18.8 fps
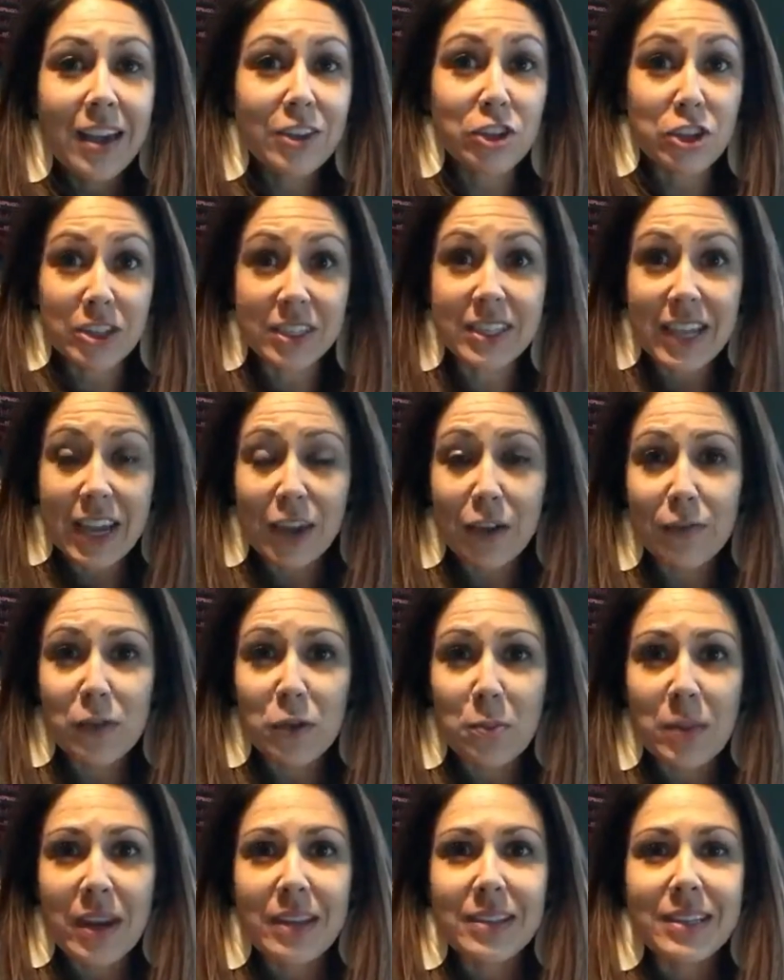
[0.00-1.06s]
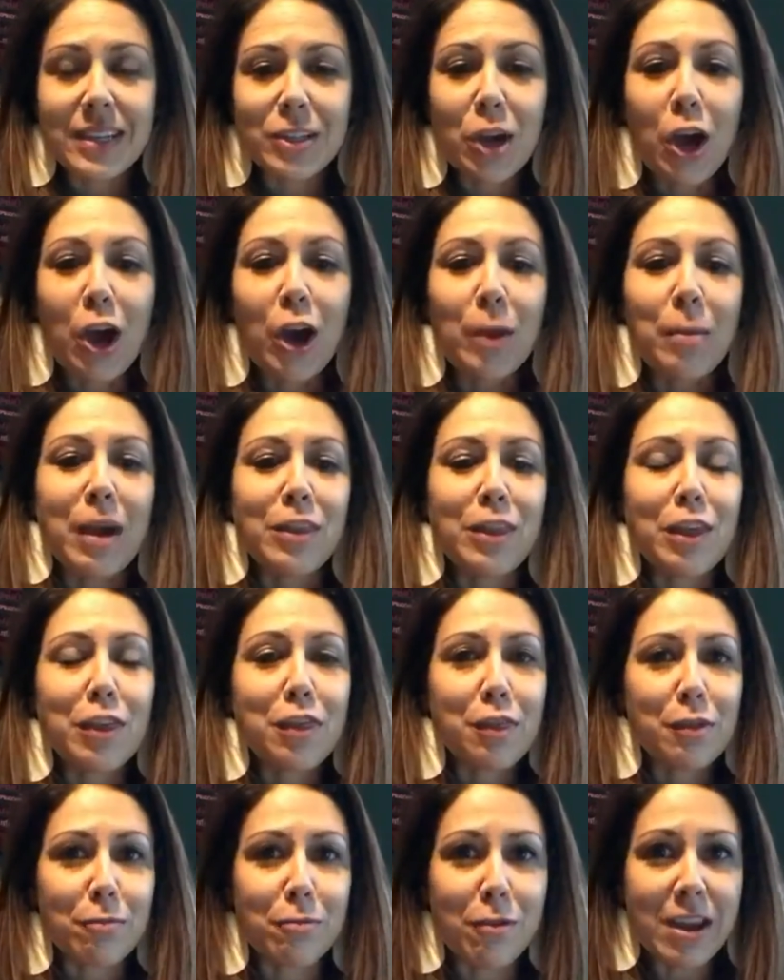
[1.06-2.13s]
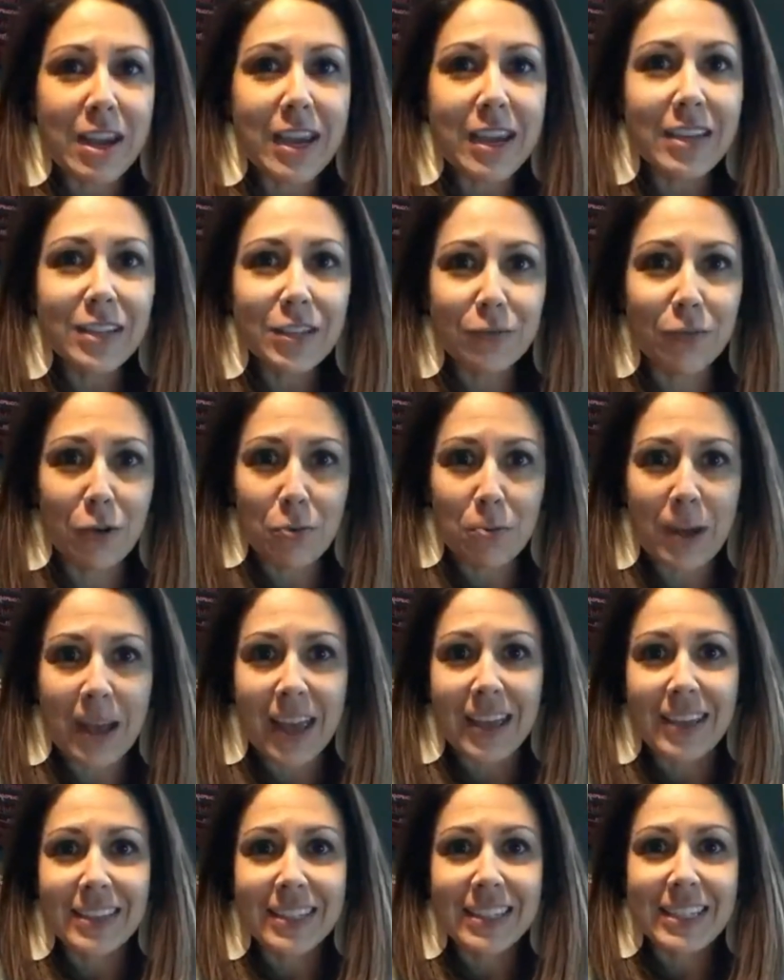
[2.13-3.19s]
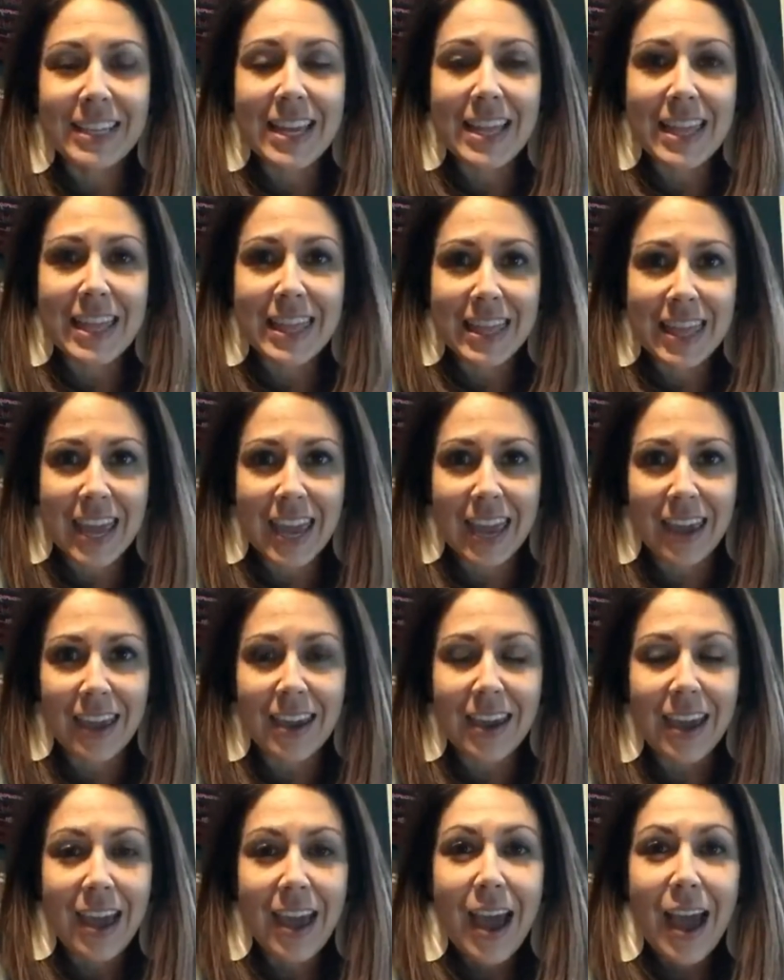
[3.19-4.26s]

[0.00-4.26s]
just take a few minutes and talk about the 3 different ways to think